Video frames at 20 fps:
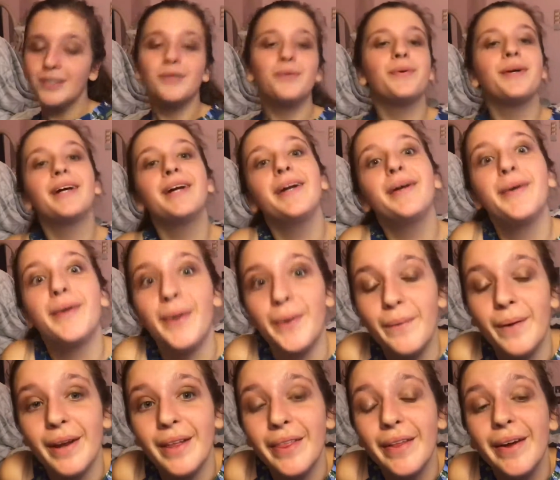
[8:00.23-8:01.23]
so we're gonna
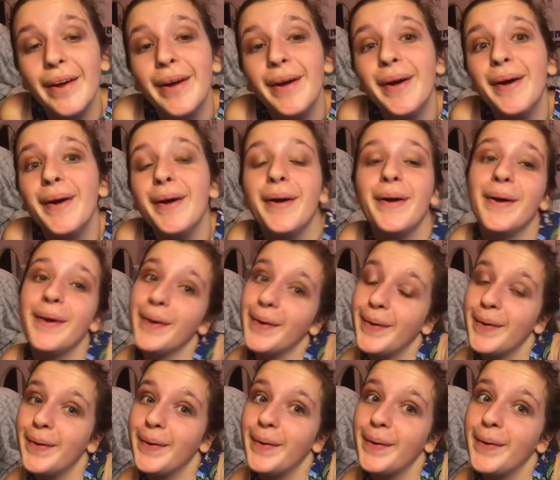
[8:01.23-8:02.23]
go with it.
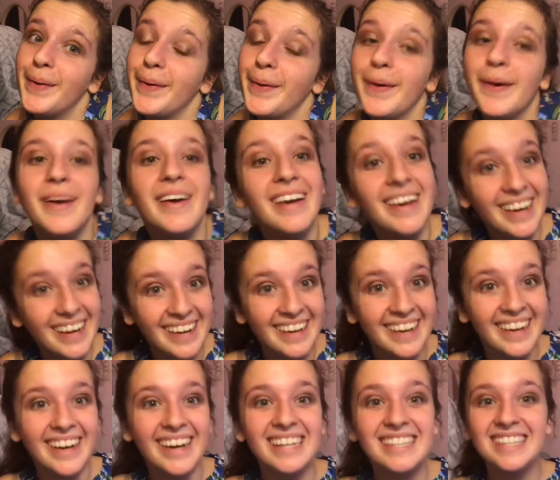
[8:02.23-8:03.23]

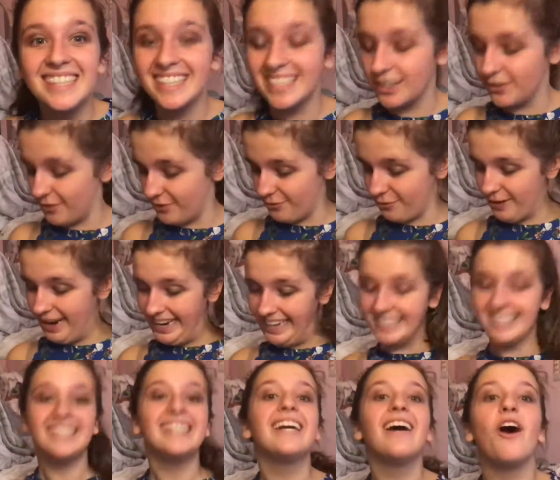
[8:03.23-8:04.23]
It's
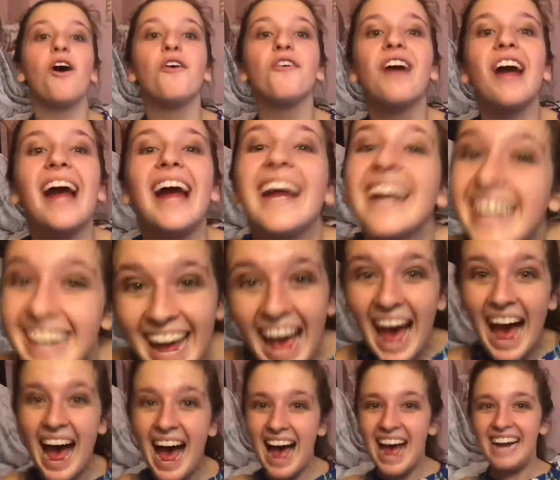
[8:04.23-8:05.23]
crazy, all right.
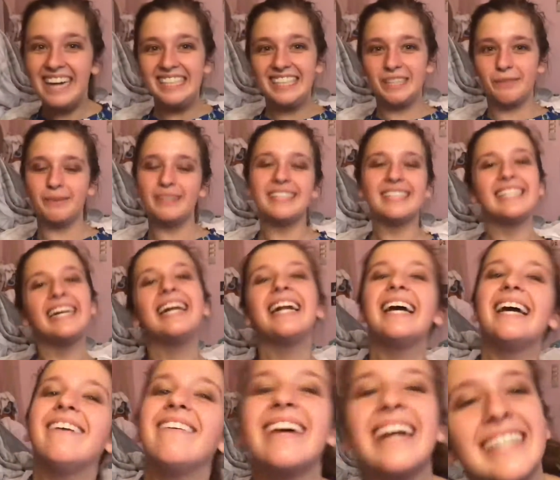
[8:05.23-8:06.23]
Yes, we did
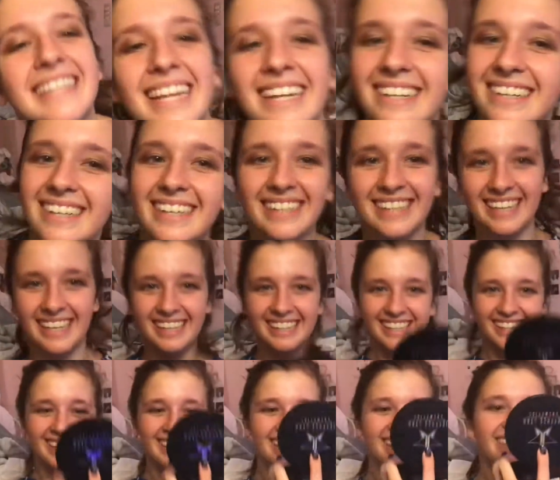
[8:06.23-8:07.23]
it. We got the look.
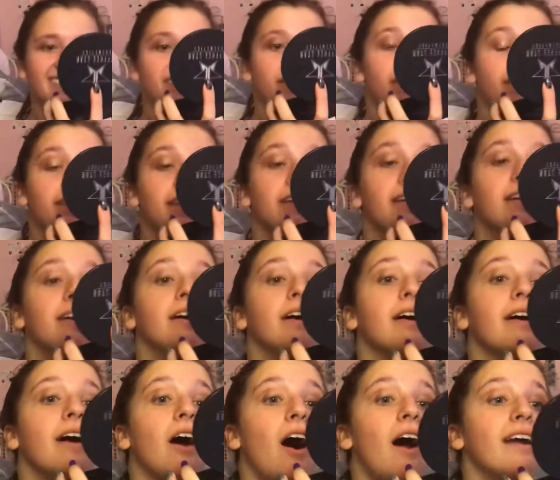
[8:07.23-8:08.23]

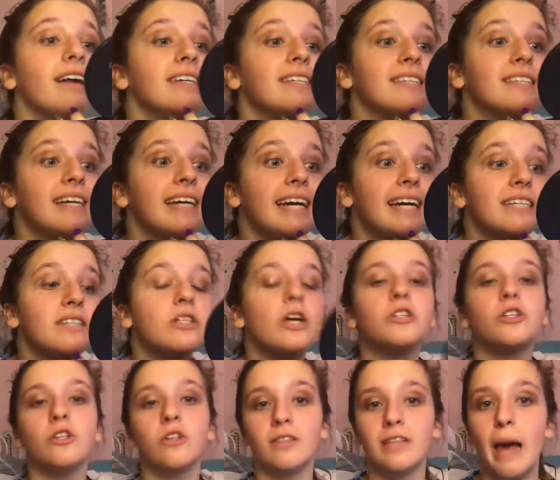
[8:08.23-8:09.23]
Honestly, it
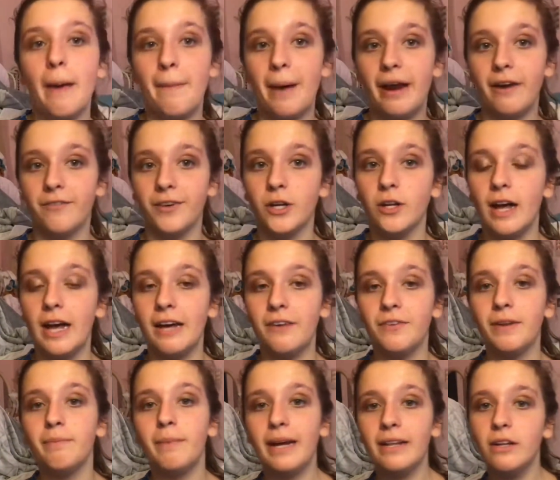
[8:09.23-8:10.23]
doesn't look that bad in real
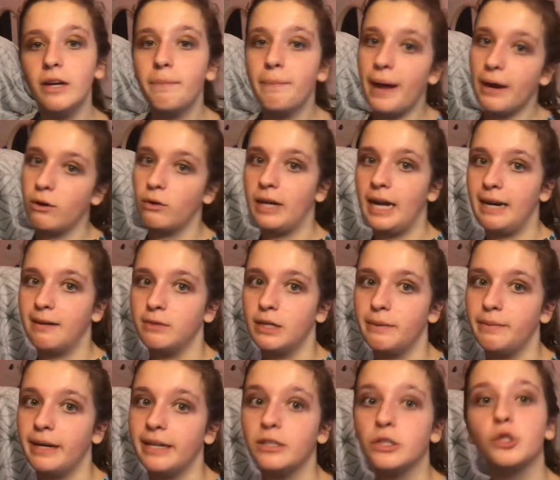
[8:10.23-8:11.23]
life. It might look bad on
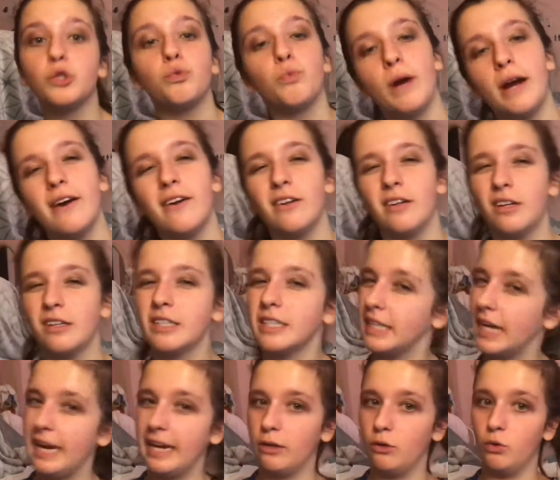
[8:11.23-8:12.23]
camera, but I swear it looks
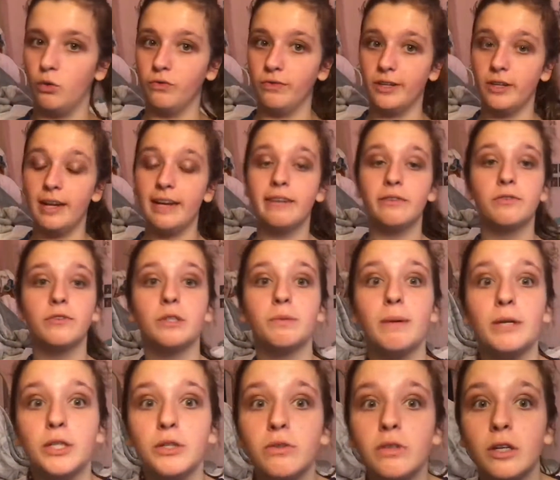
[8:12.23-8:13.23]
kind of cool in real life,
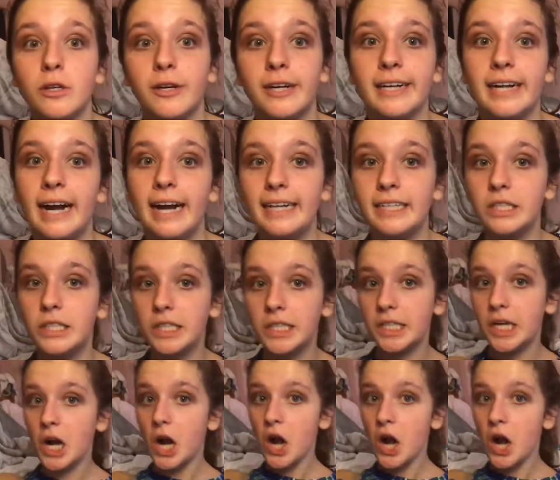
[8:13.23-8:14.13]
especially with the green eyes.